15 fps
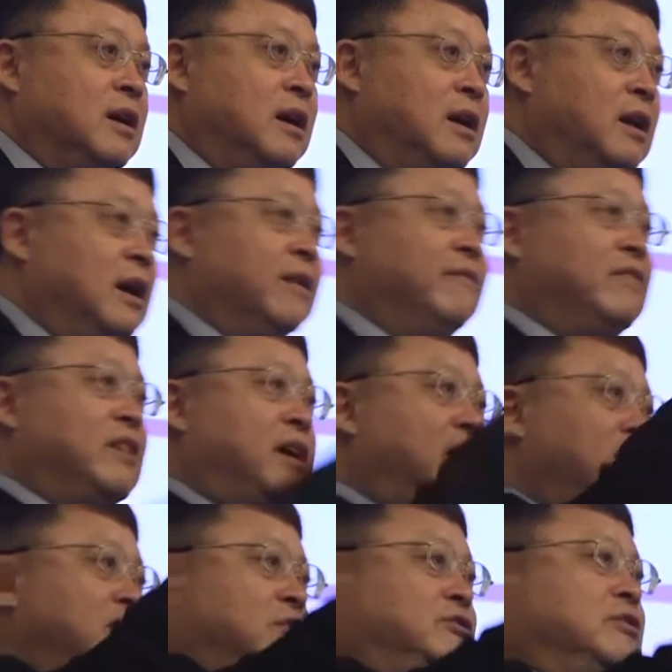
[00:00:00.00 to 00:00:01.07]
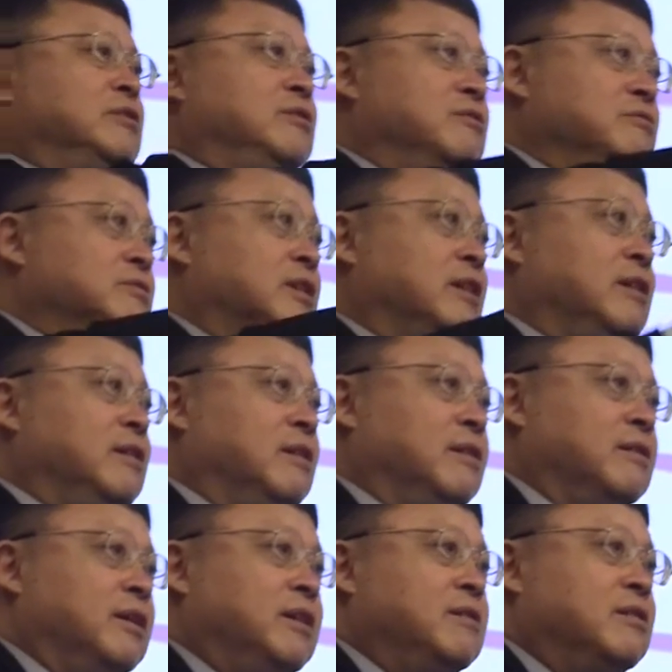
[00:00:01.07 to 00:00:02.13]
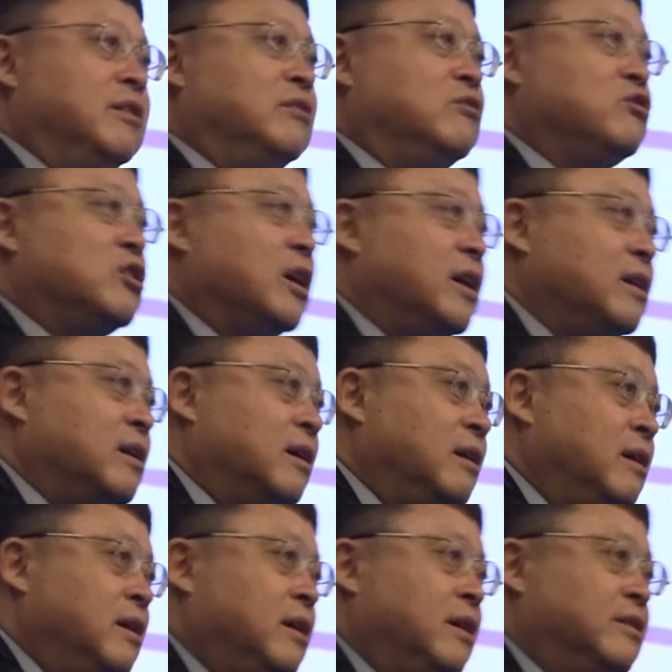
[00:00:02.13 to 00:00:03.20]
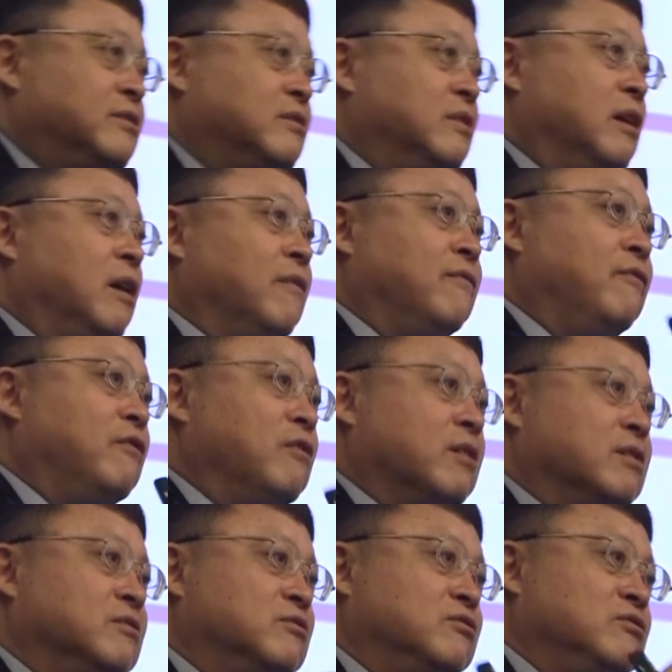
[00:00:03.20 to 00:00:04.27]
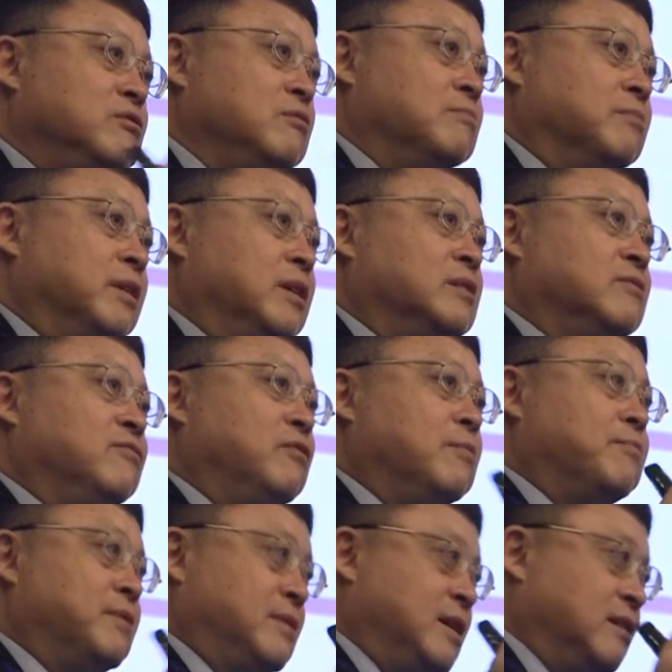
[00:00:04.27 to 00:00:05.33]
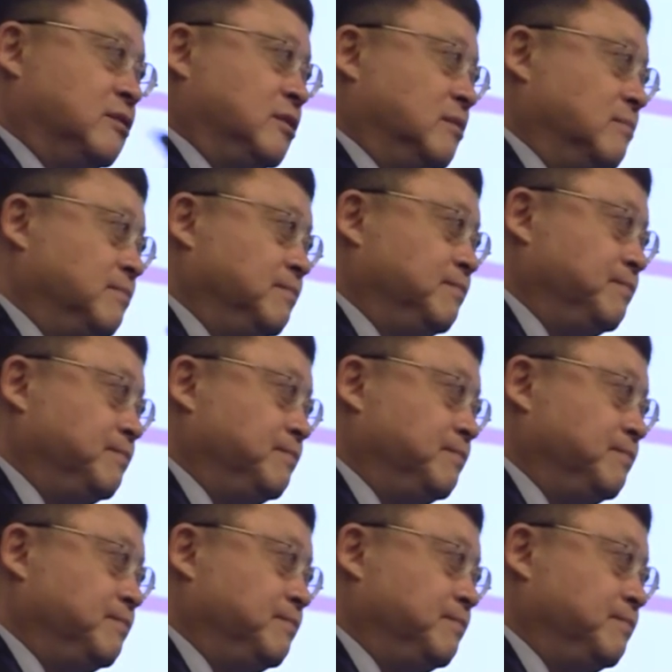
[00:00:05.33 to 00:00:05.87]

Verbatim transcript: A lot of the energy used here in China is not for consume, it's for production.